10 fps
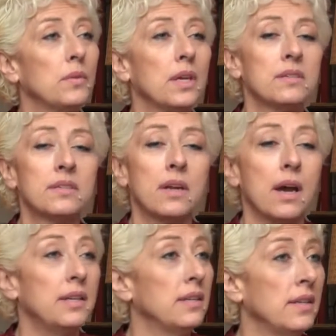things that
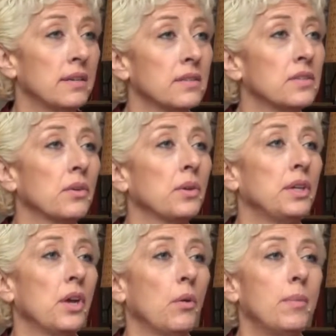I didn't
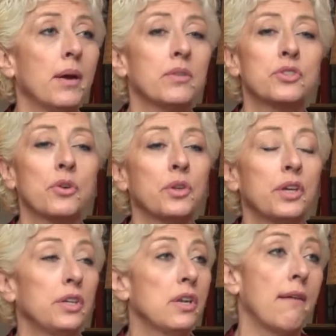necessarily know about,
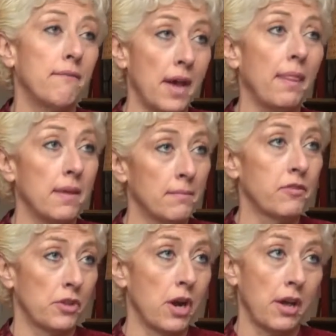certainly could not vet them
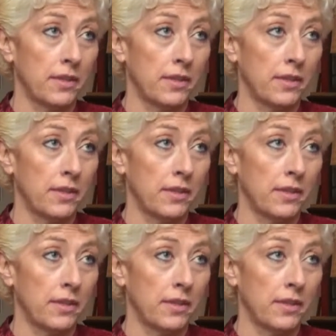for their